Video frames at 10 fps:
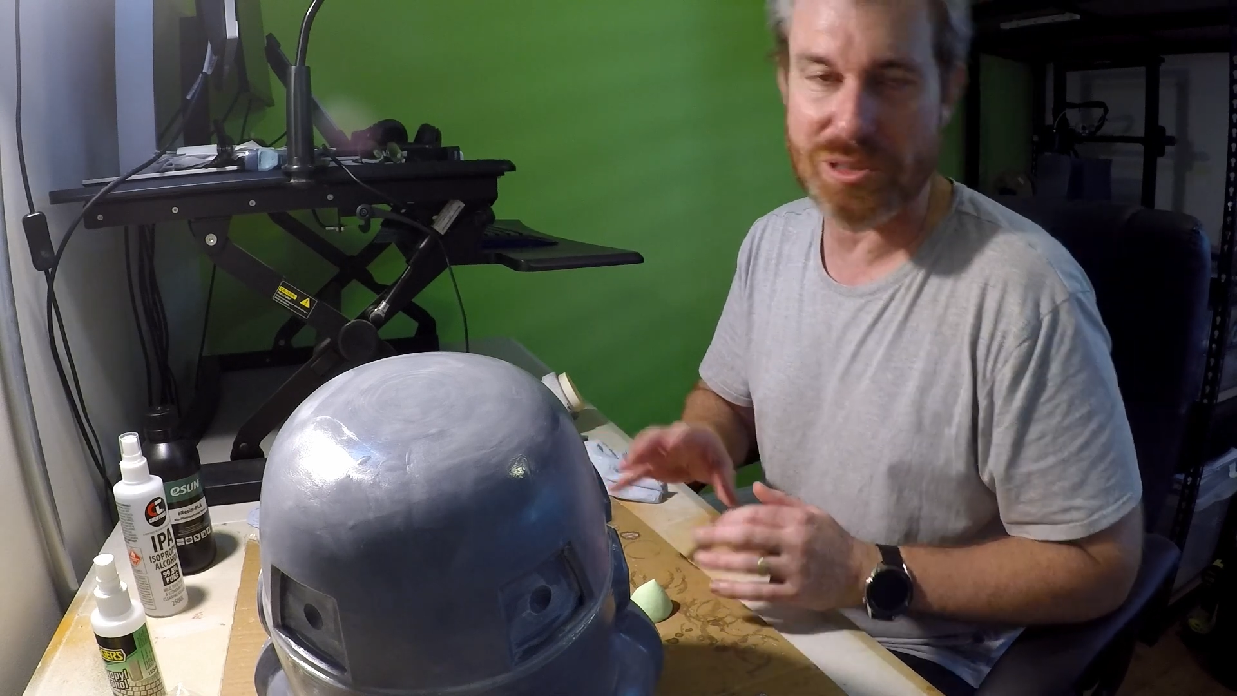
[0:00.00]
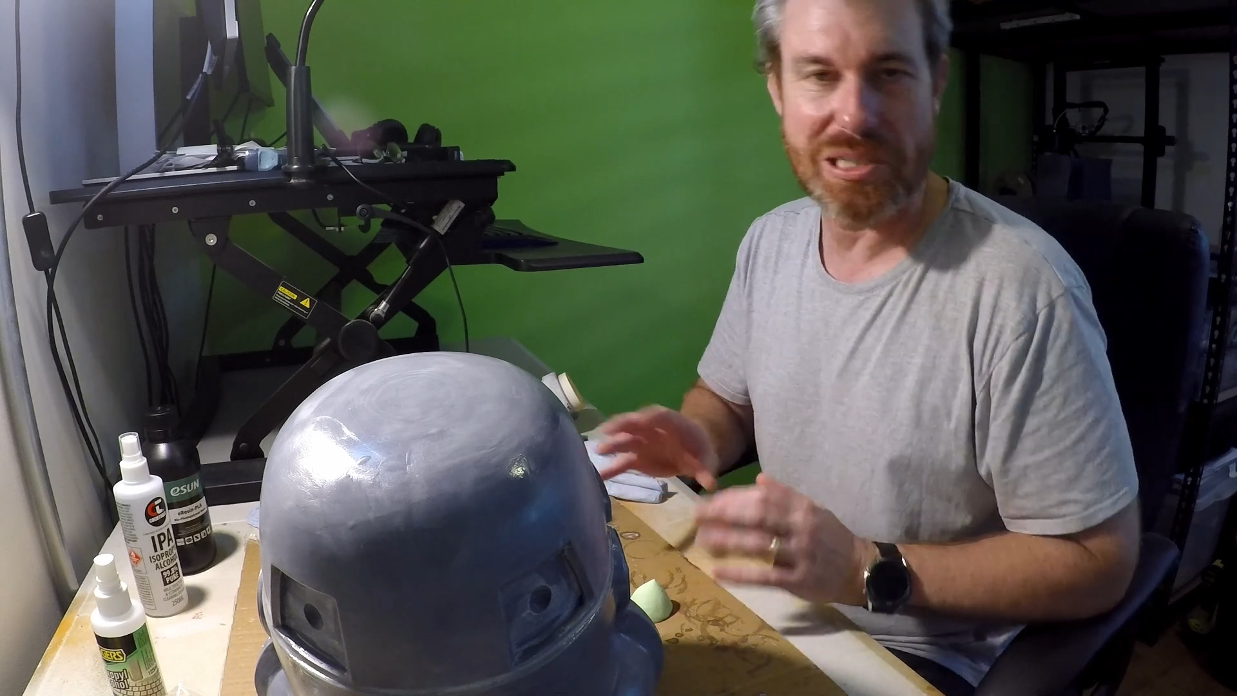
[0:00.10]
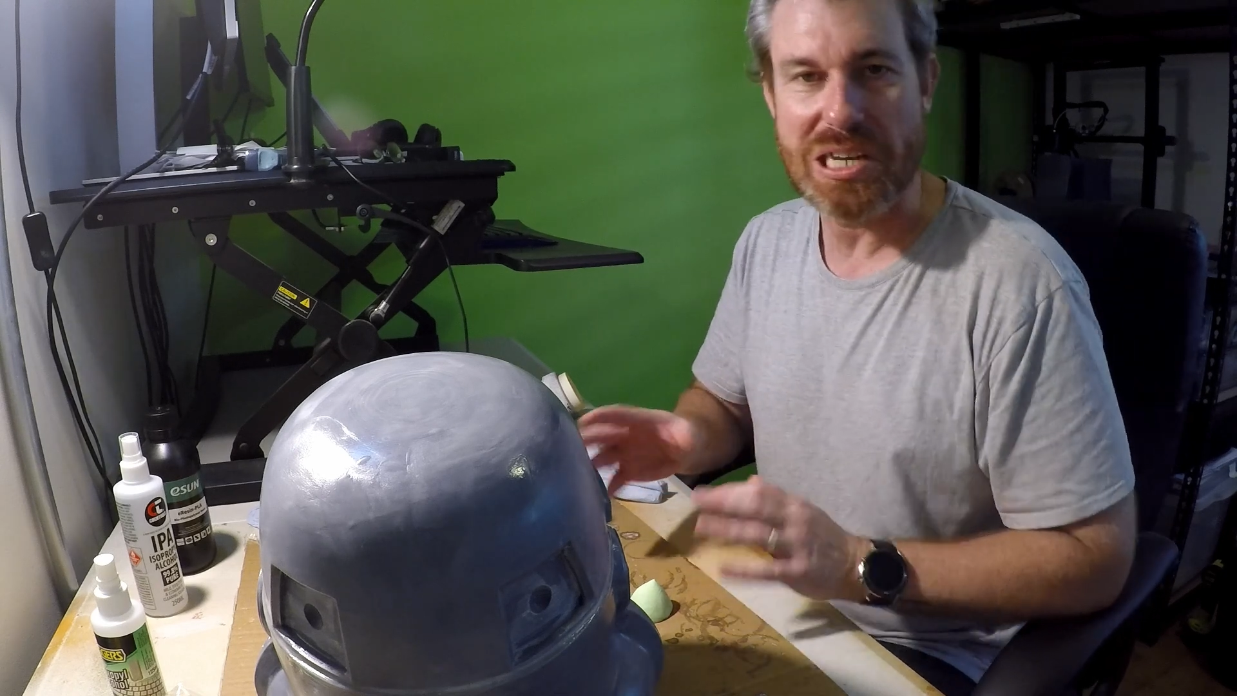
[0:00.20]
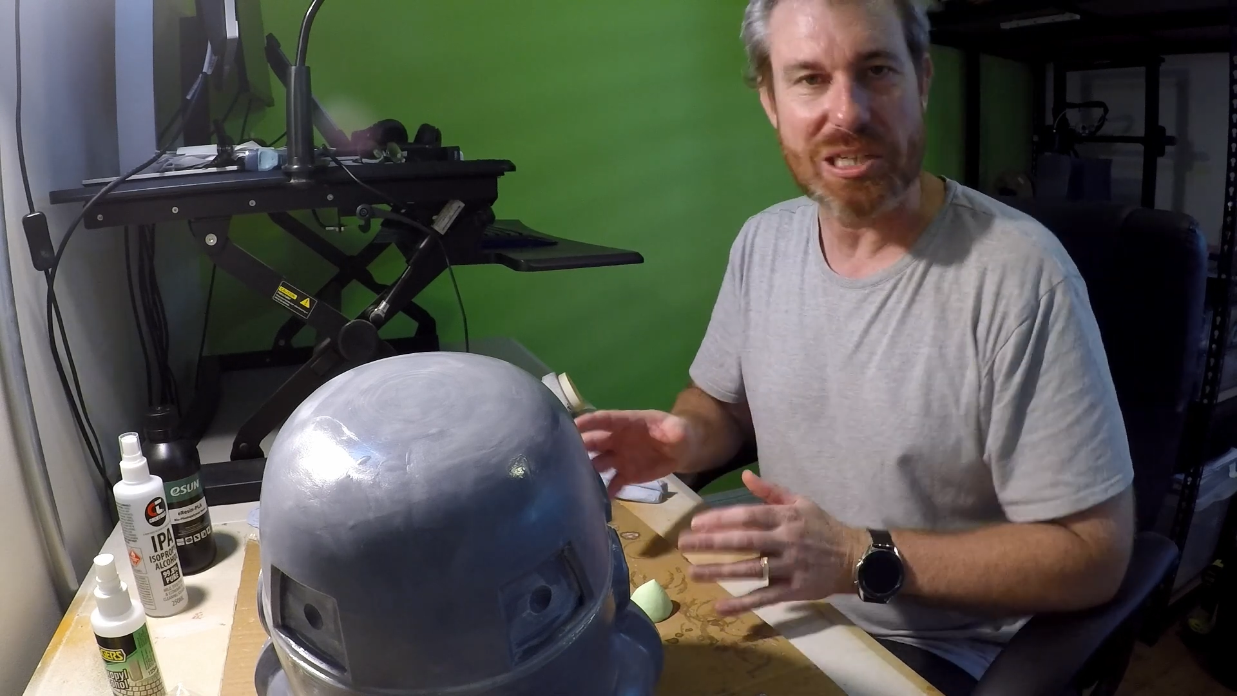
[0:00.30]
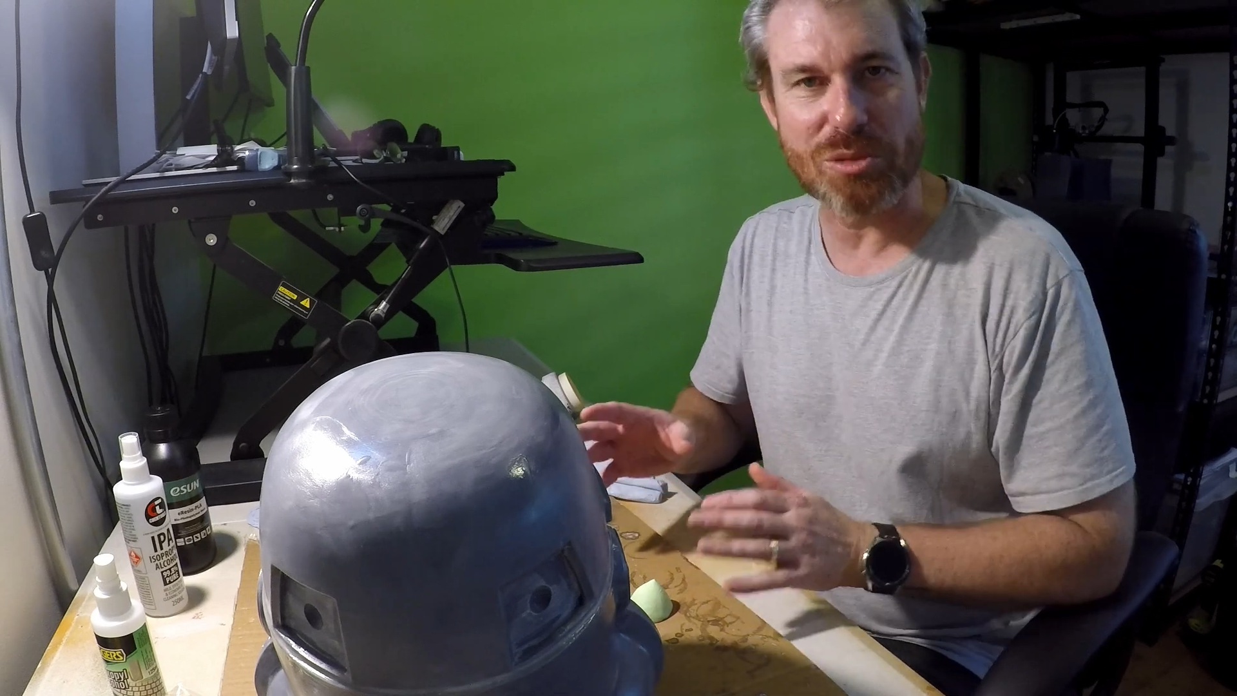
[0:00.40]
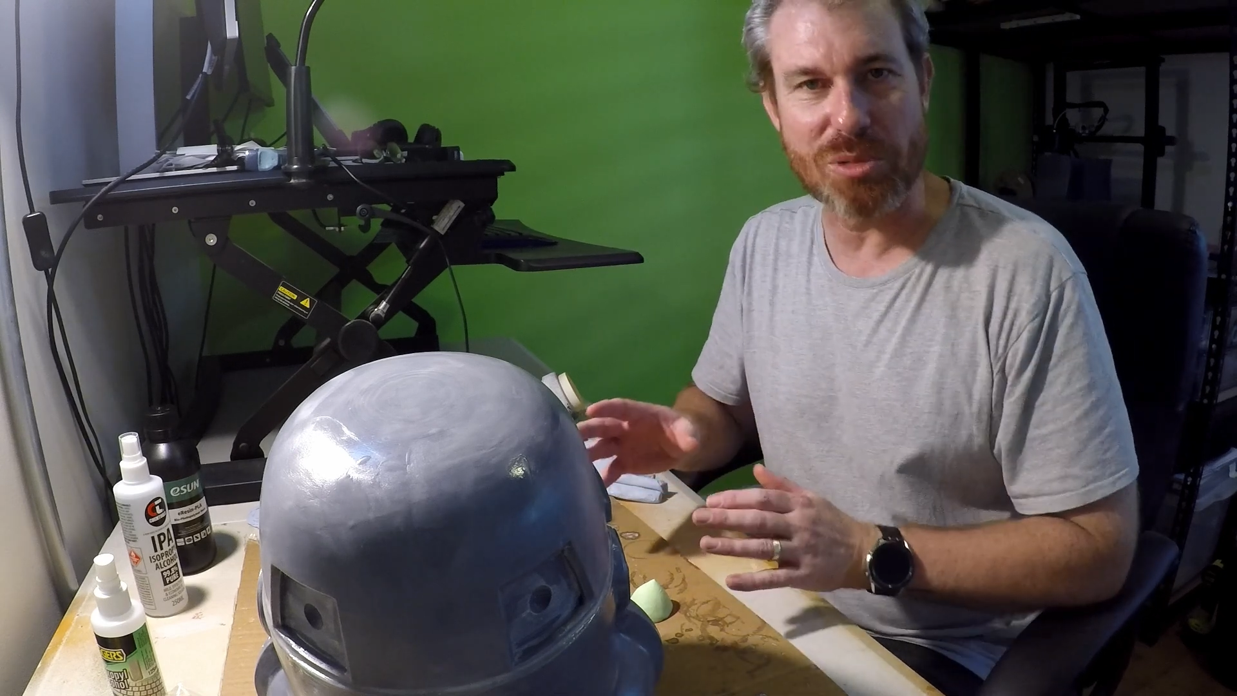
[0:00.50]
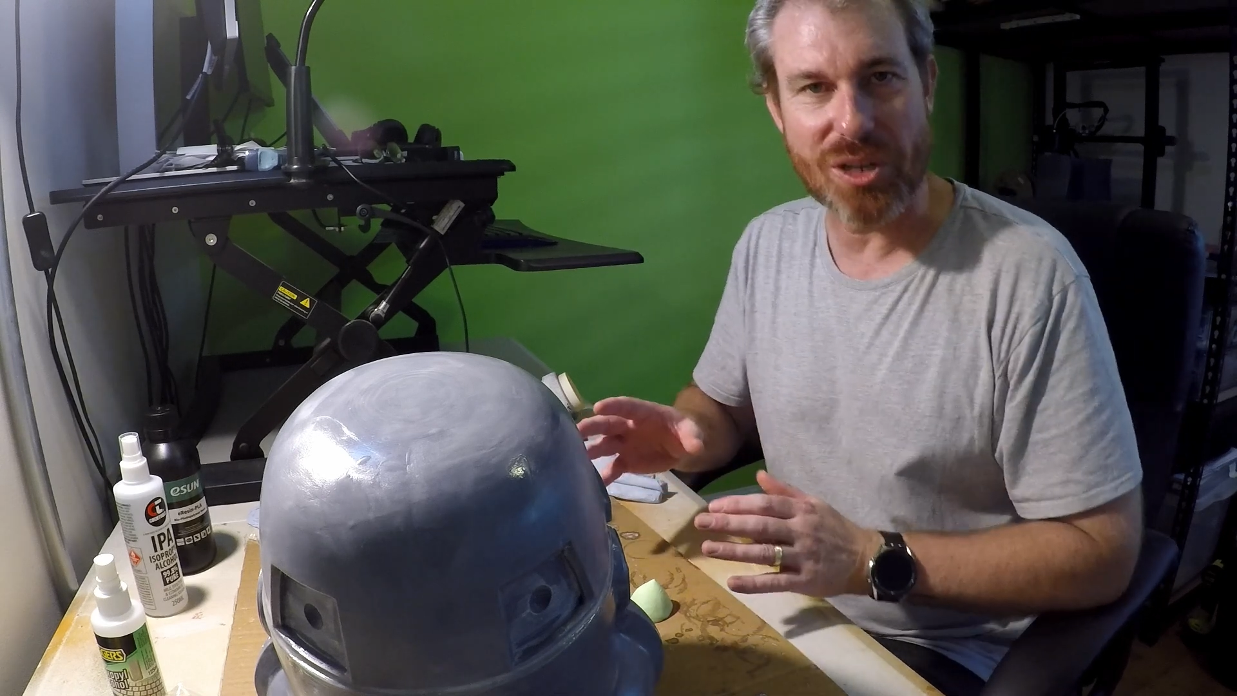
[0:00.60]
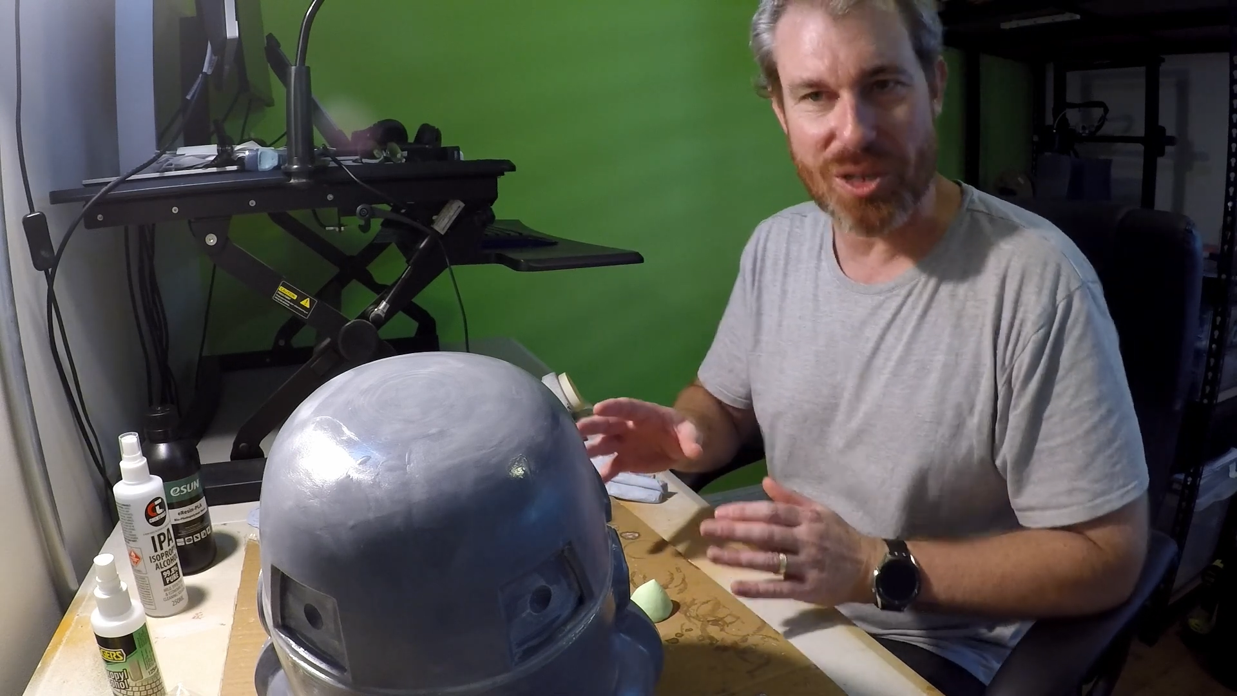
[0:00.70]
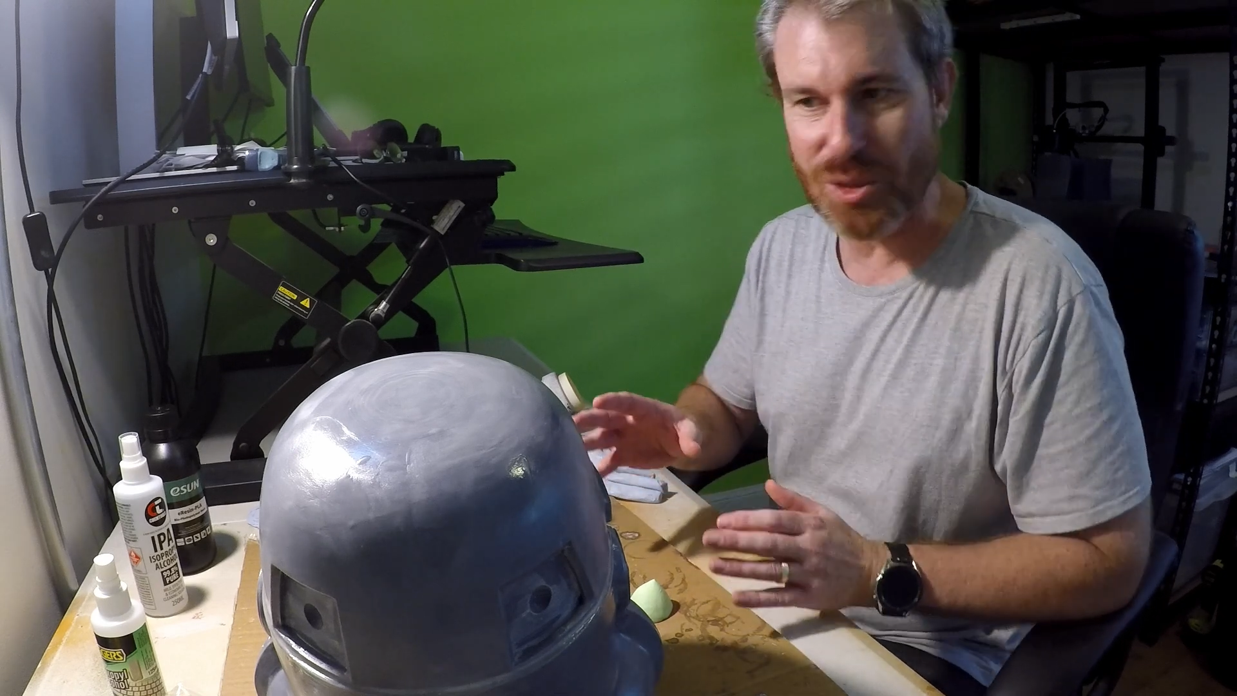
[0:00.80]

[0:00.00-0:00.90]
a little bit like a